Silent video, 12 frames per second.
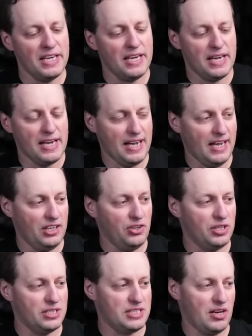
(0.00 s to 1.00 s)
and you
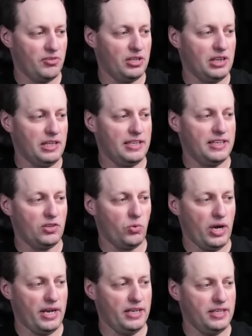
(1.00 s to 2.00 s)
can definitely get
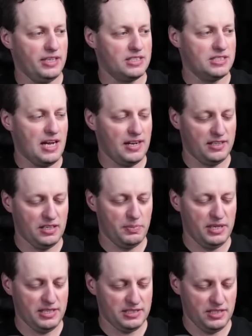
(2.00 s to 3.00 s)
away. It's not going to be
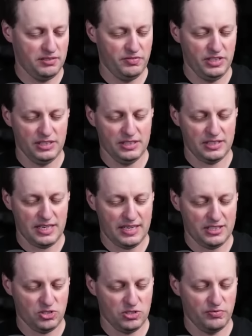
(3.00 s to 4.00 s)
as convenient as
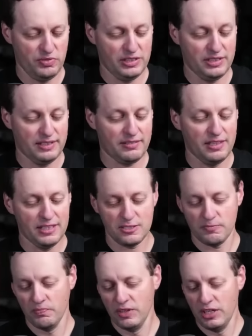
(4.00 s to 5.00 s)
something like this.
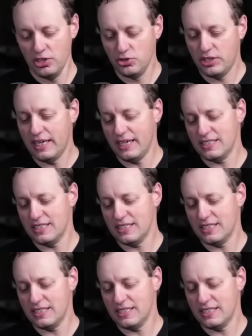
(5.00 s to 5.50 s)
You can't